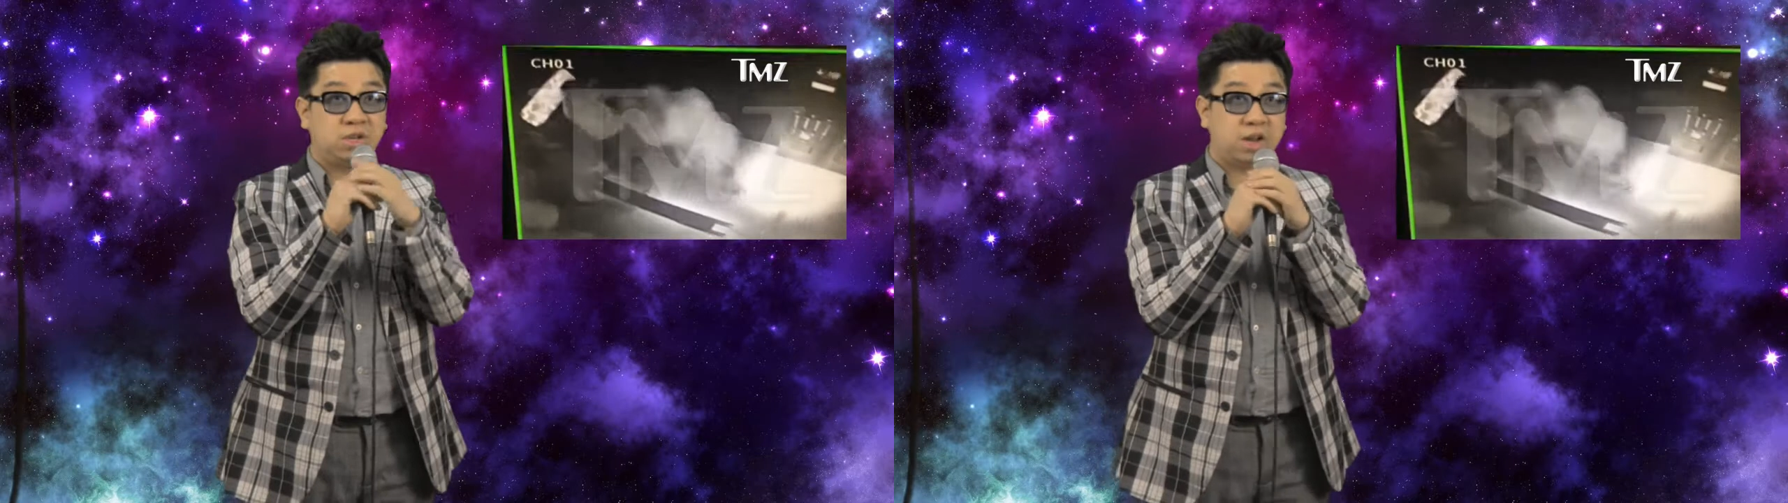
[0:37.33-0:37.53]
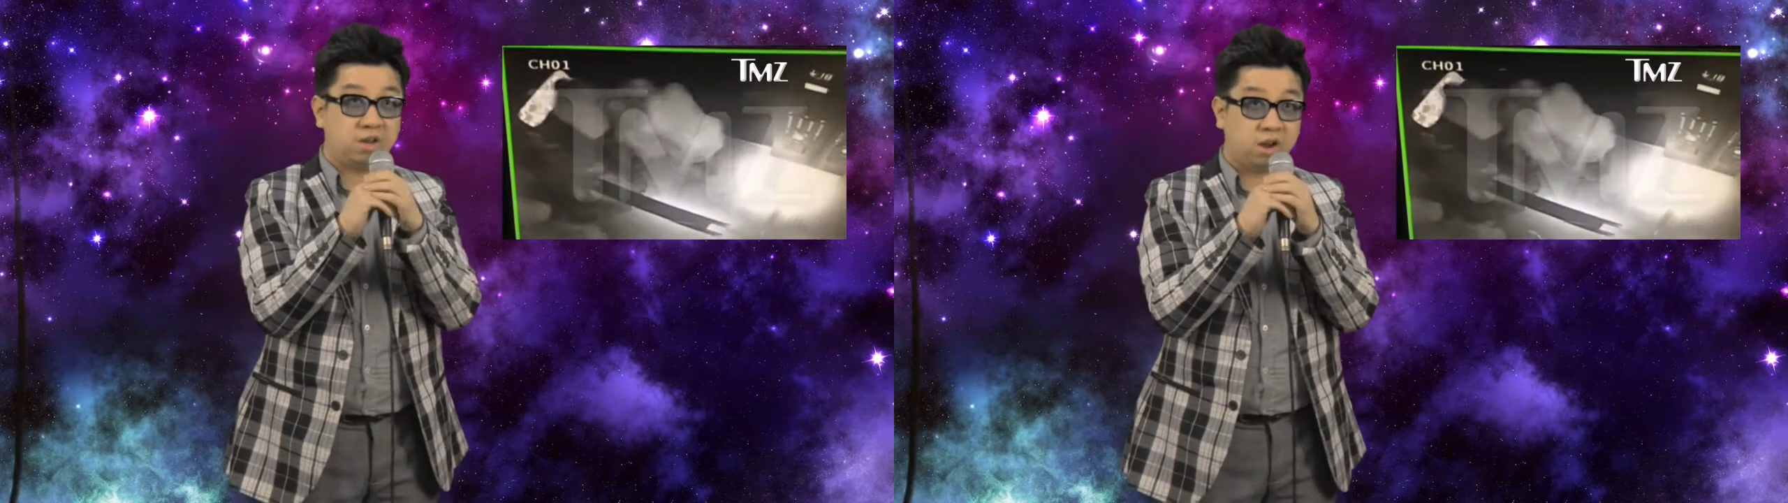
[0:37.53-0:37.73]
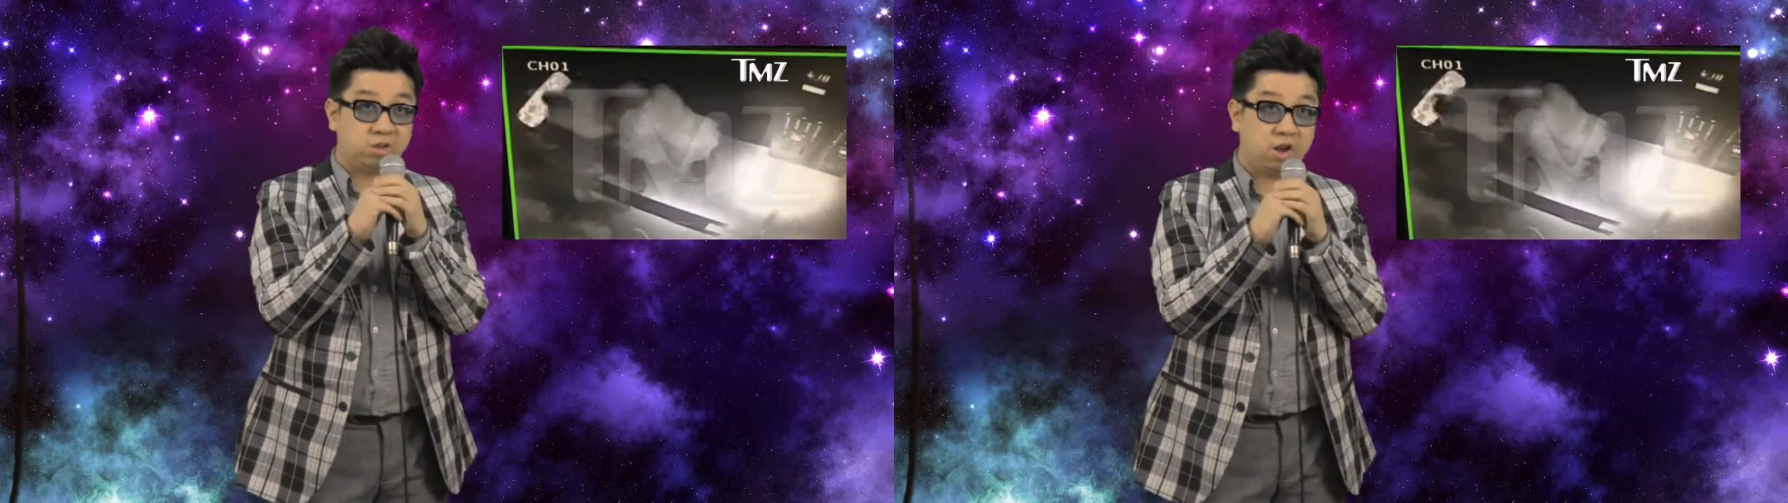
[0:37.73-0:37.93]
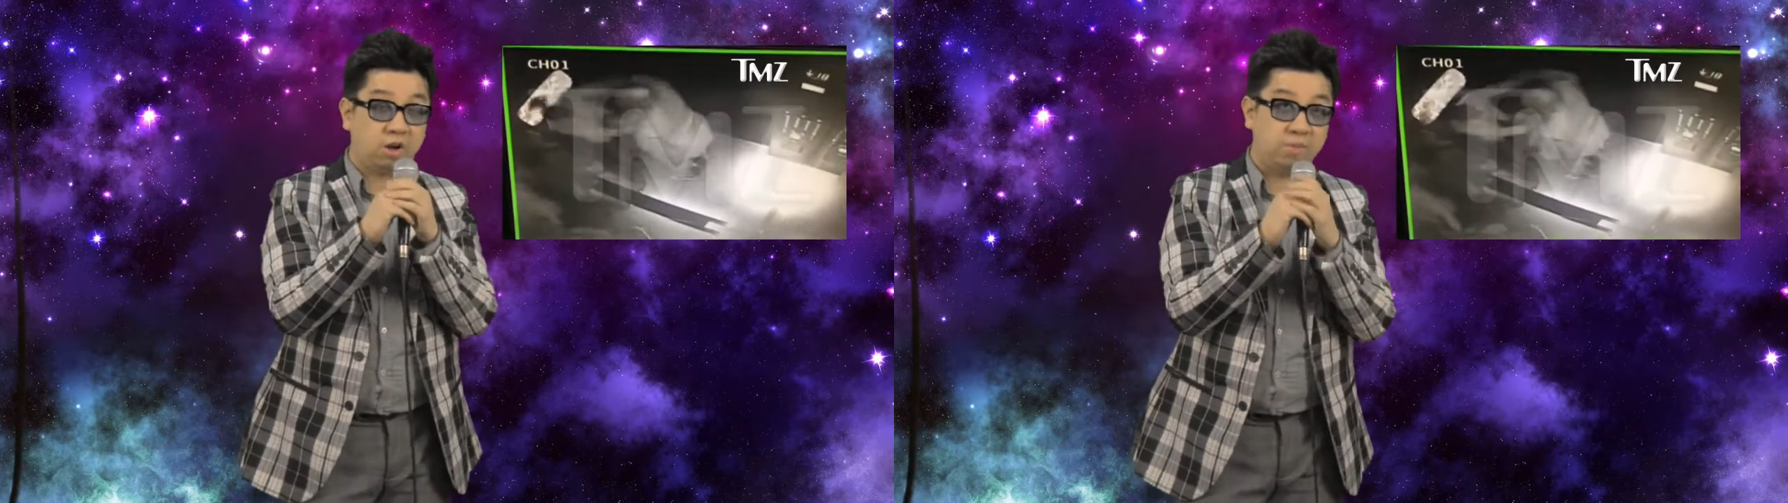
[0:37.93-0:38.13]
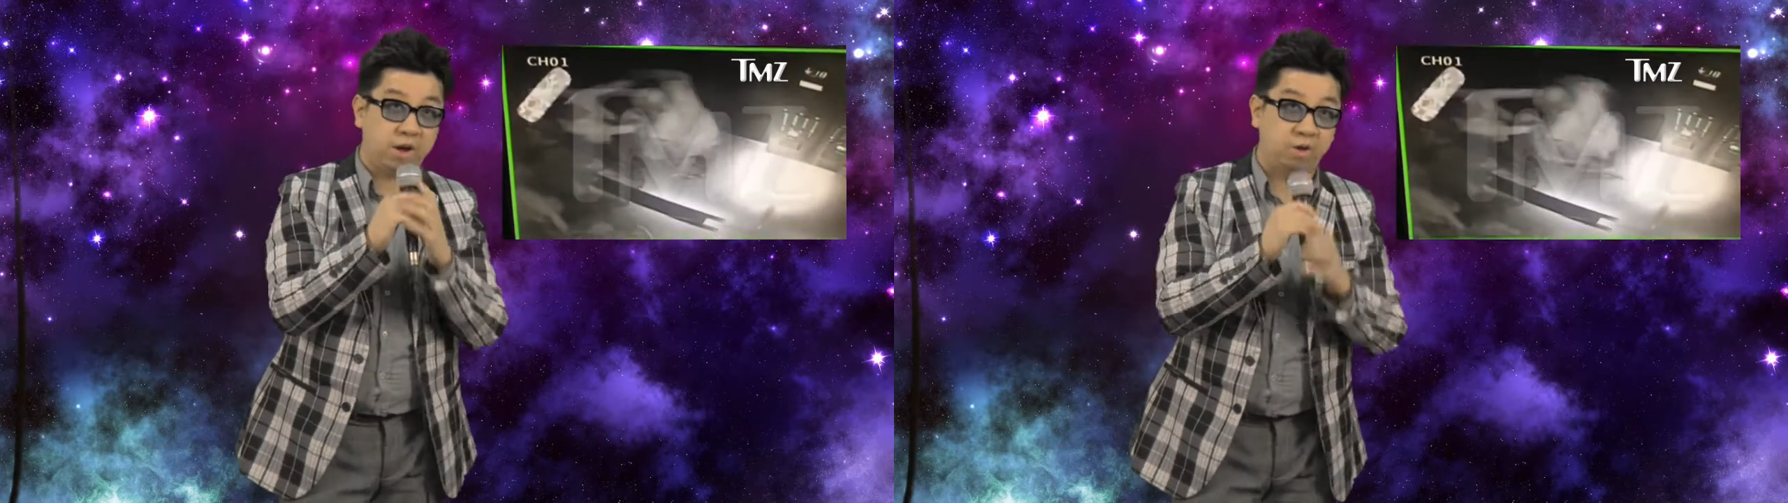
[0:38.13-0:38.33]
that you got to talk
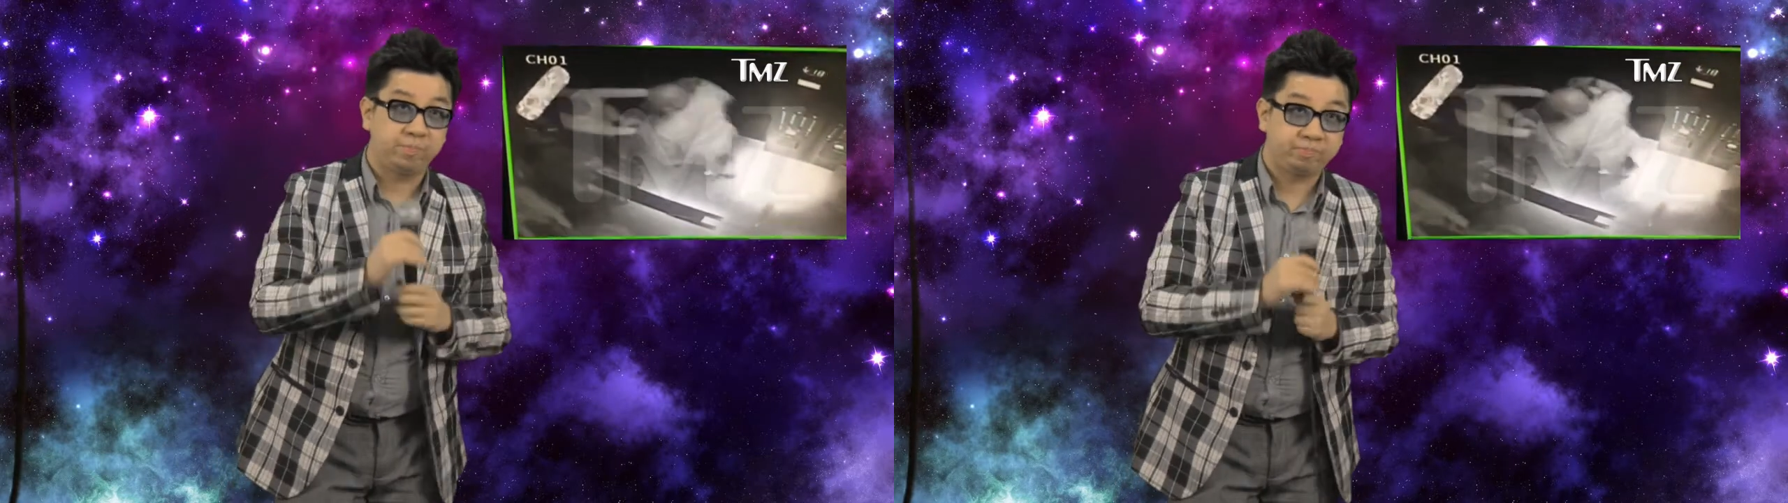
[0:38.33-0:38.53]
about.